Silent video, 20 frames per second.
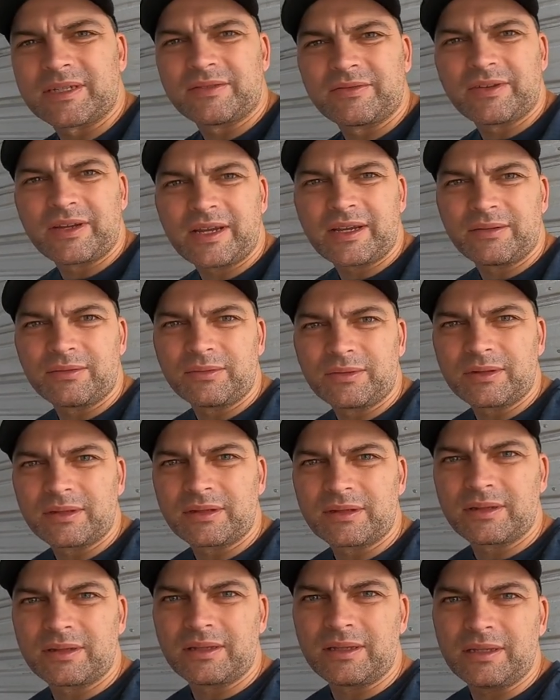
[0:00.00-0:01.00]
I've had
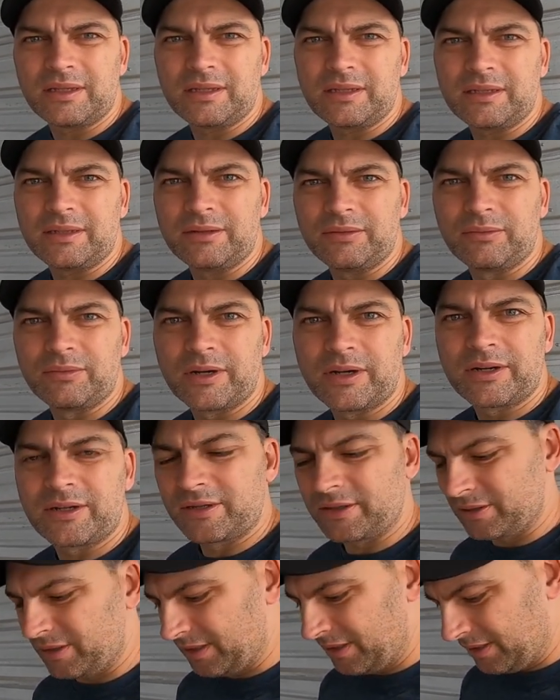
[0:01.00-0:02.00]
with the
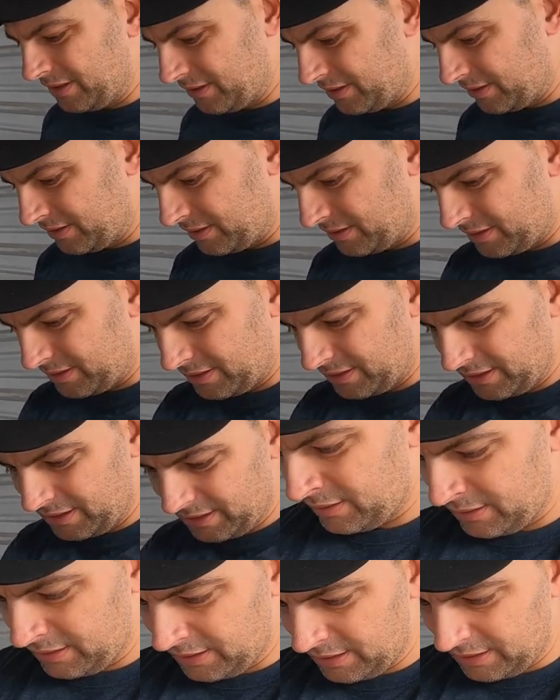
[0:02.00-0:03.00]
rudder is
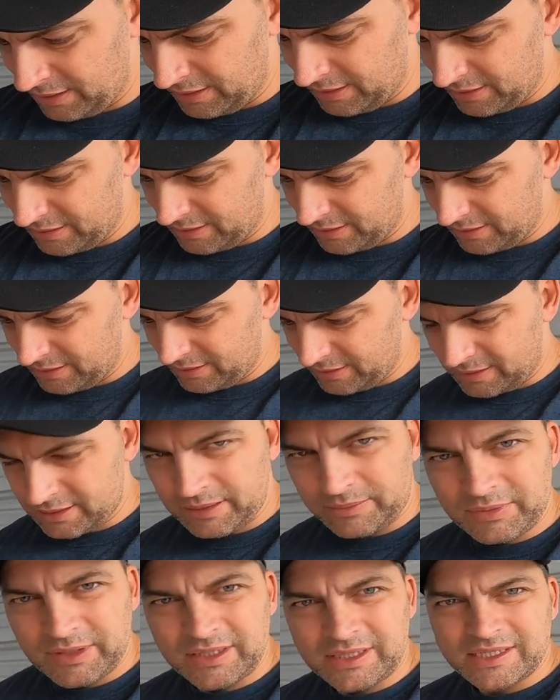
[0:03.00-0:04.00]
it's
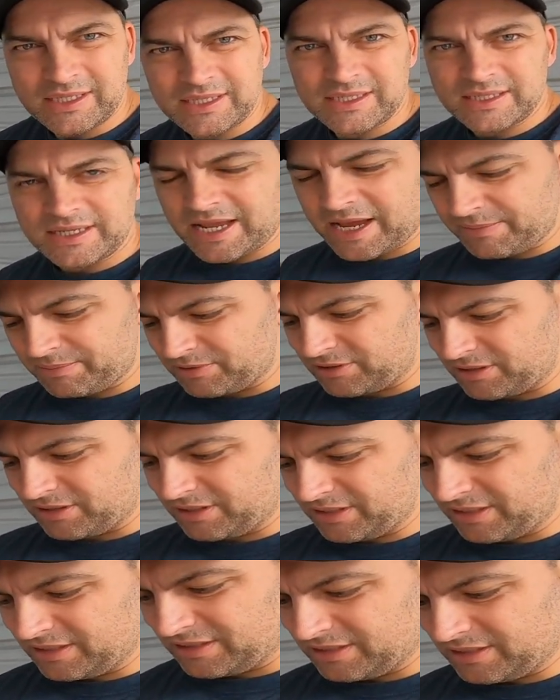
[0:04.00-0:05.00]
something snapped on the
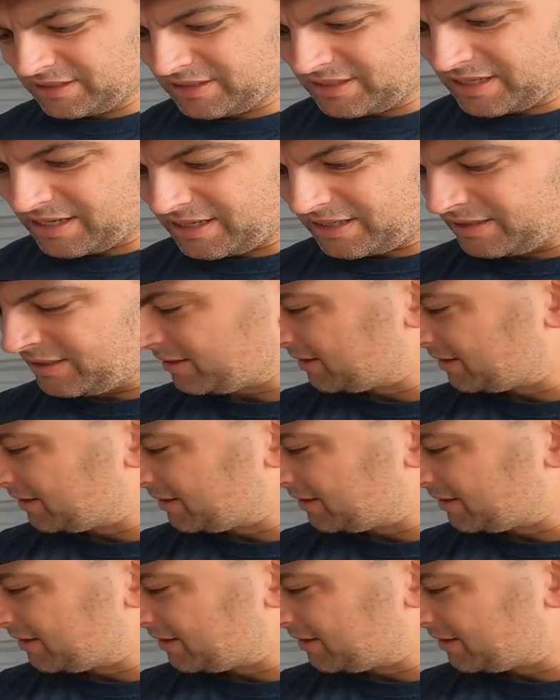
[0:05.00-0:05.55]
inside.